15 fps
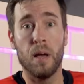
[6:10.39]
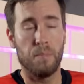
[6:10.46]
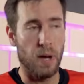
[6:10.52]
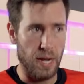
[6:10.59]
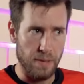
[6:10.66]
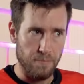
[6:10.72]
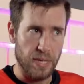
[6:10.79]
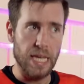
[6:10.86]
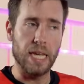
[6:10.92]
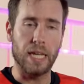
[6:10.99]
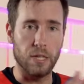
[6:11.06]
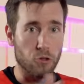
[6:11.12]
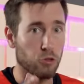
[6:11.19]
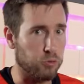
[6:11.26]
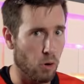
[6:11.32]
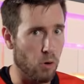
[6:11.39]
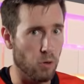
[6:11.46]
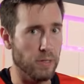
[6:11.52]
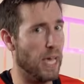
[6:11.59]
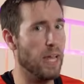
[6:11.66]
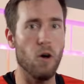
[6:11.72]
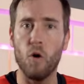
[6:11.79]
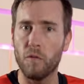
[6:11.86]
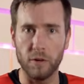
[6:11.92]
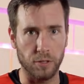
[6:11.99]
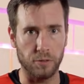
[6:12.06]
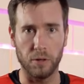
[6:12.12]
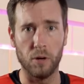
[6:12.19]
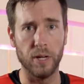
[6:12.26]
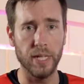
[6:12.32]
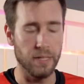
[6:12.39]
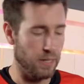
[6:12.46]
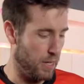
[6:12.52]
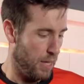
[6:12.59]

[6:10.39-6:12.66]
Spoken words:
but be in control, not overthrow it,